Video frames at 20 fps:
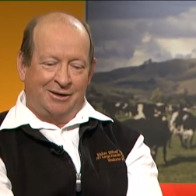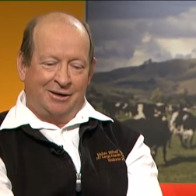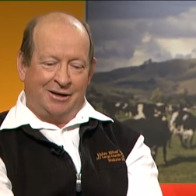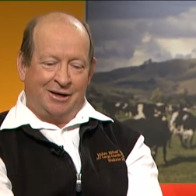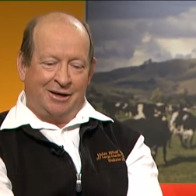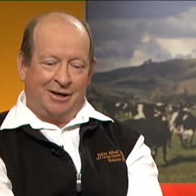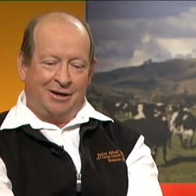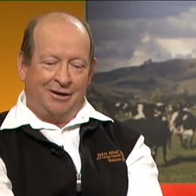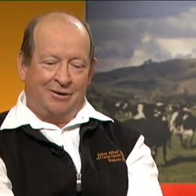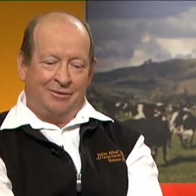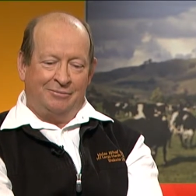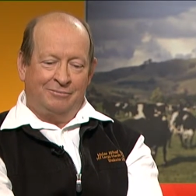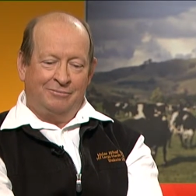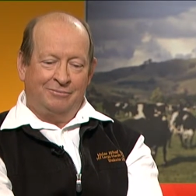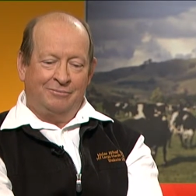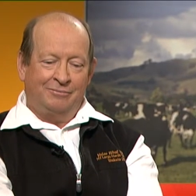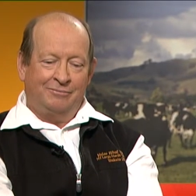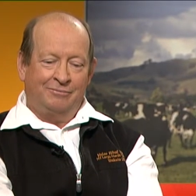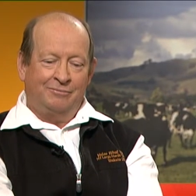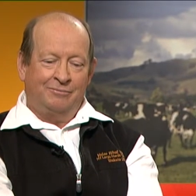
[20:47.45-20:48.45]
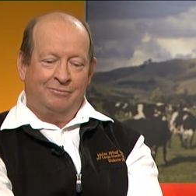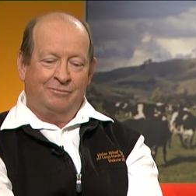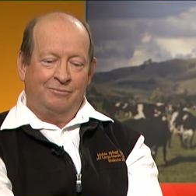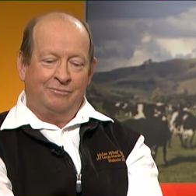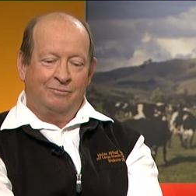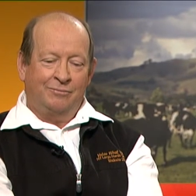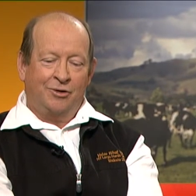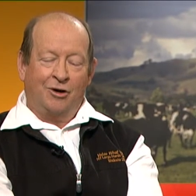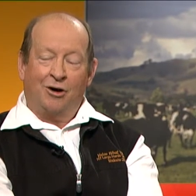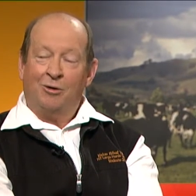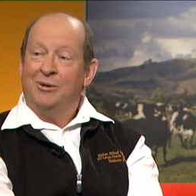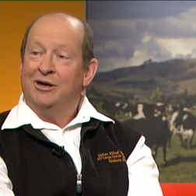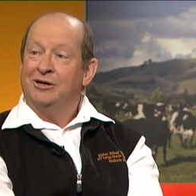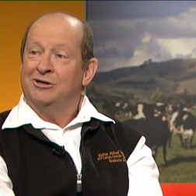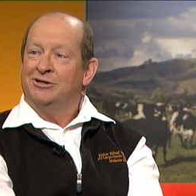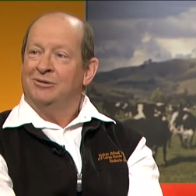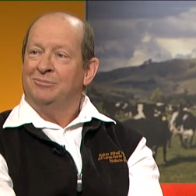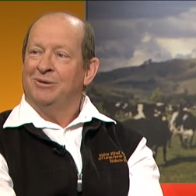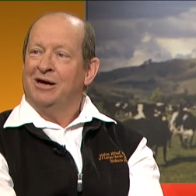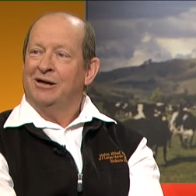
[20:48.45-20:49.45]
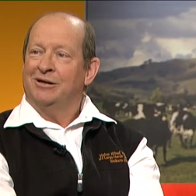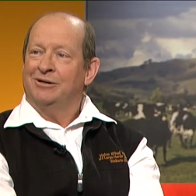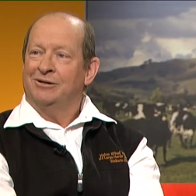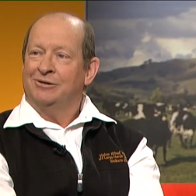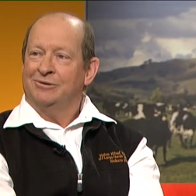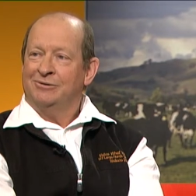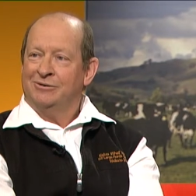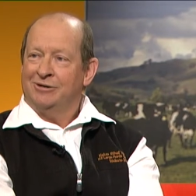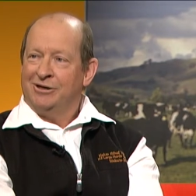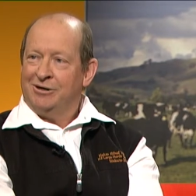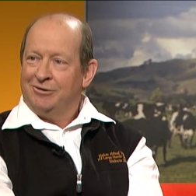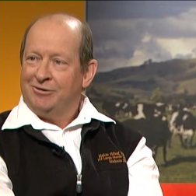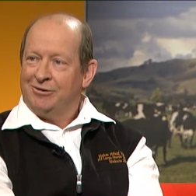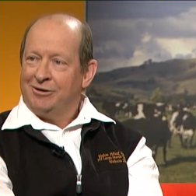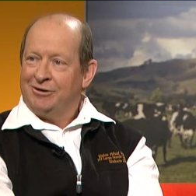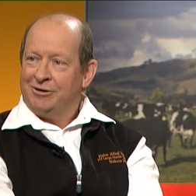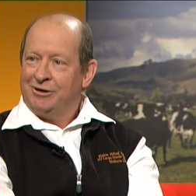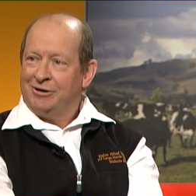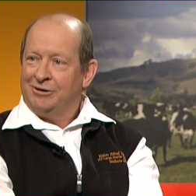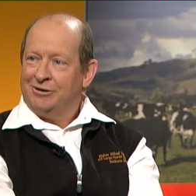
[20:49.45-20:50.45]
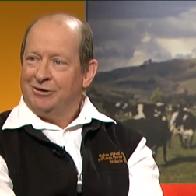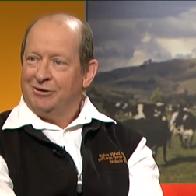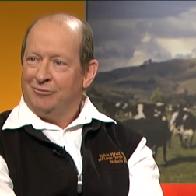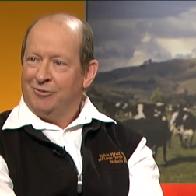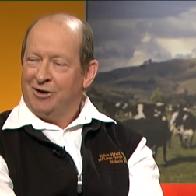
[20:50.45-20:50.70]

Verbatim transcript: uh, comments about DIRA and the